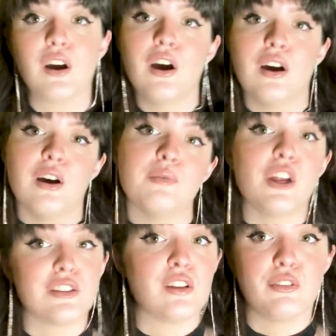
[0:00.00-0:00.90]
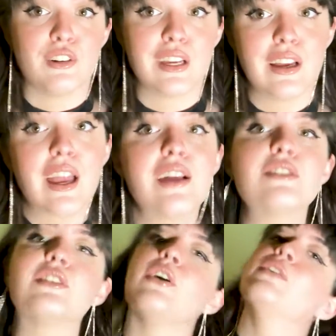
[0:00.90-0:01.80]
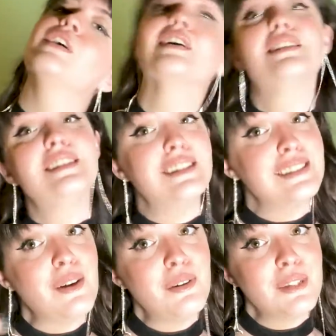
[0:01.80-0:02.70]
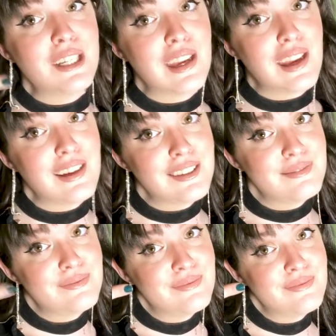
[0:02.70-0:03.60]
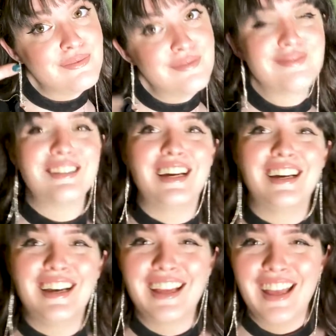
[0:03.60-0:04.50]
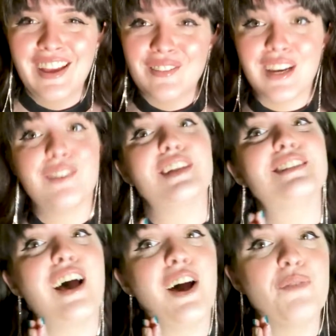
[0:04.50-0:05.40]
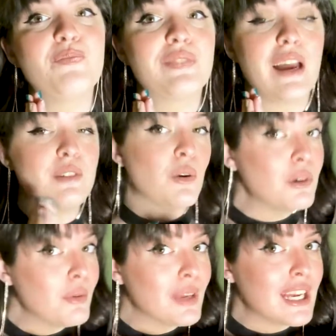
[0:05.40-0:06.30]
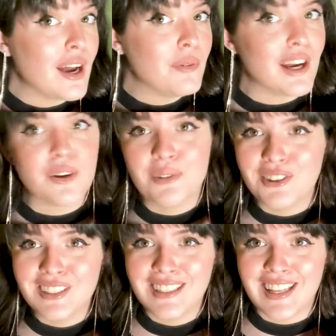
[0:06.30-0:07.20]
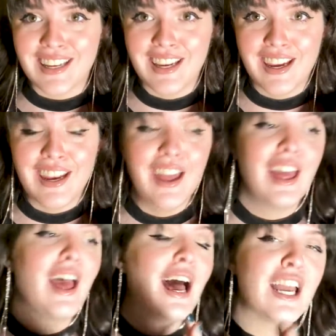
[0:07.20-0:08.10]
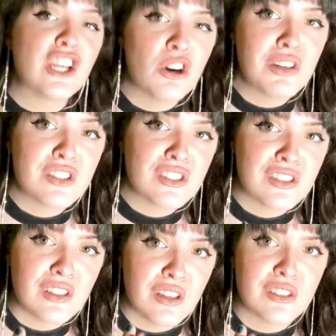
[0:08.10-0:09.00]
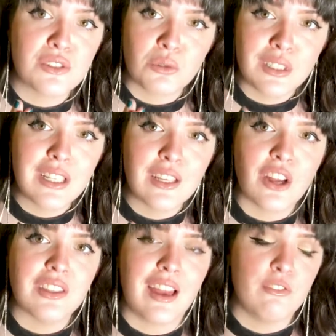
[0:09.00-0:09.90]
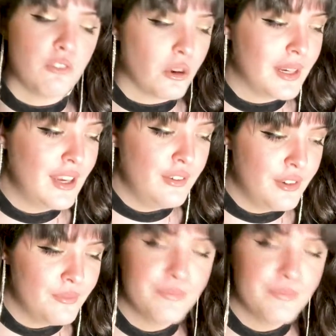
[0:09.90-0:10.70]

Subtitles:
I'm not suffering again, so this is how I'm looking. But anyways, I'm done with my makeup. I hope you really like it. I know it's really not that informative.